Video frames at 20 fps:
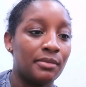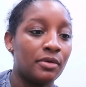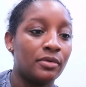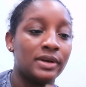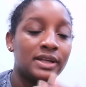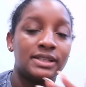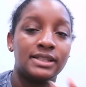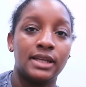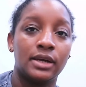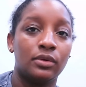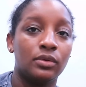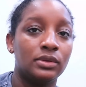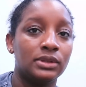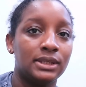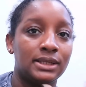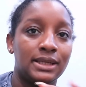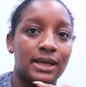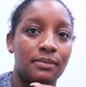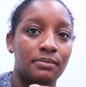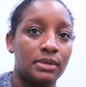And when I say old
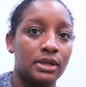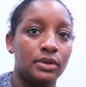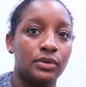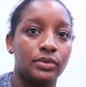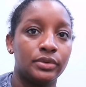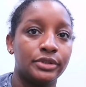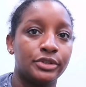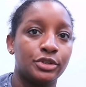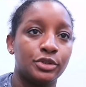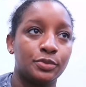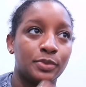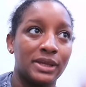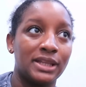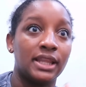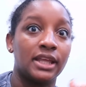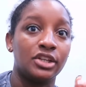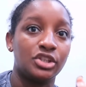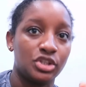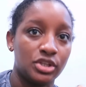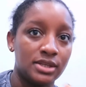lady, I mean no disrespect,
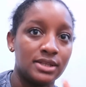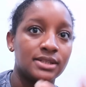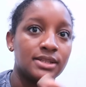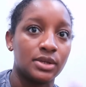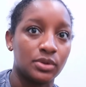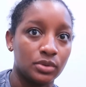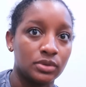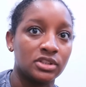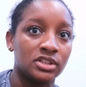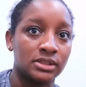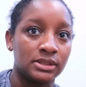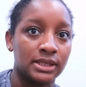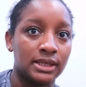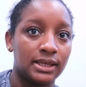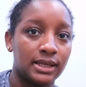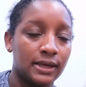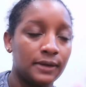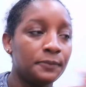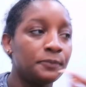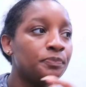like she is an older
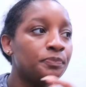lady.